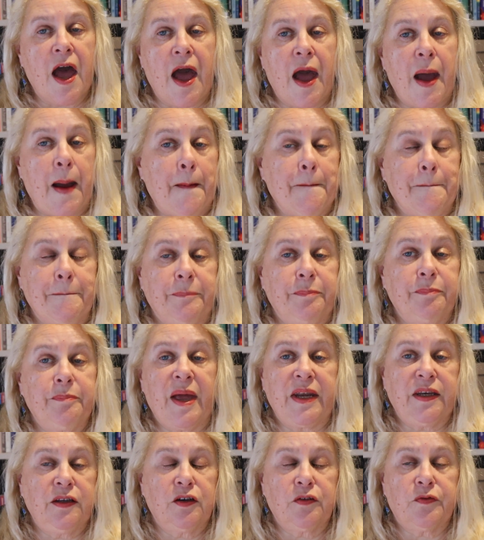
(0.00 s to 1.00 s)
um,
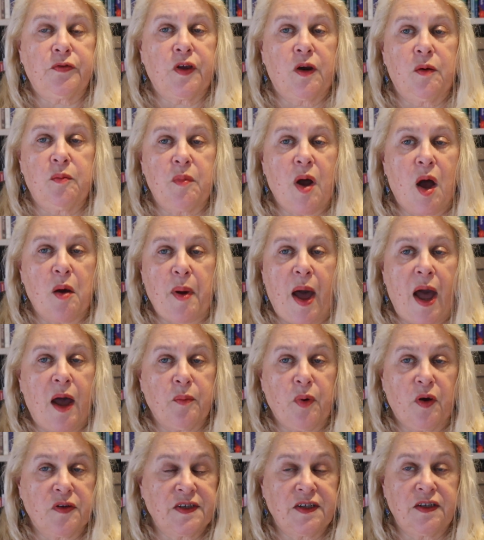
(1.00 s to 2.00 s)
many of them
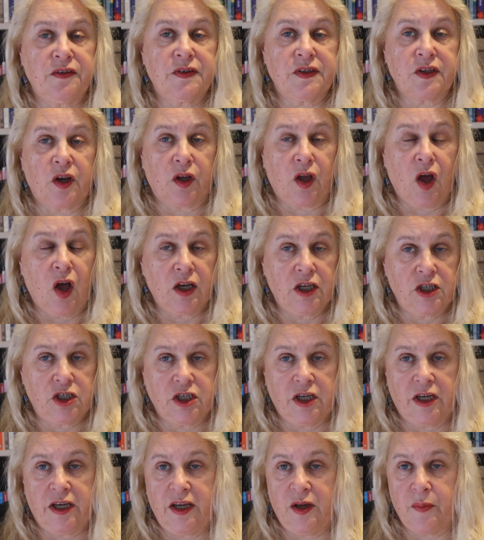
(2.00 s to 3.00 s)
about positive
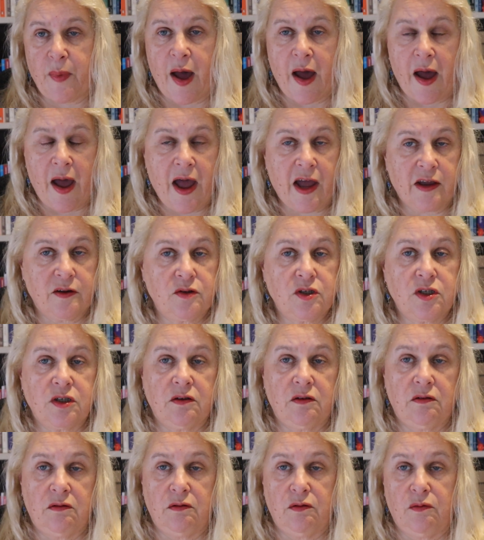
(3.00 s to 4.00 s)
psychology, about how
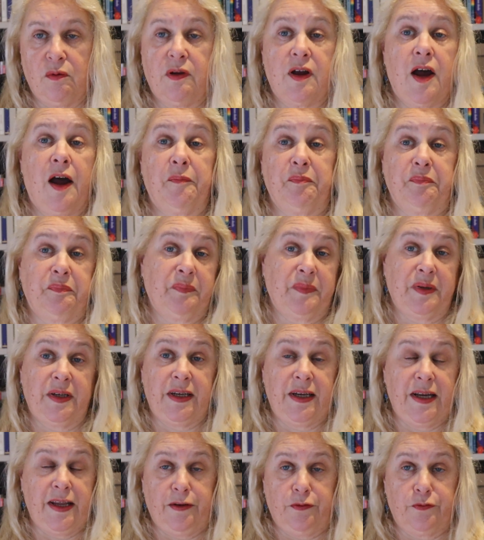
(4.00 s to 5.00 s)
to um,
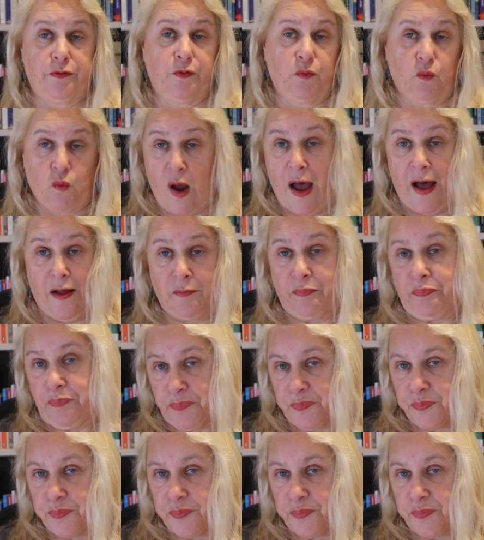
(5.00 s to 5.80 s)
live well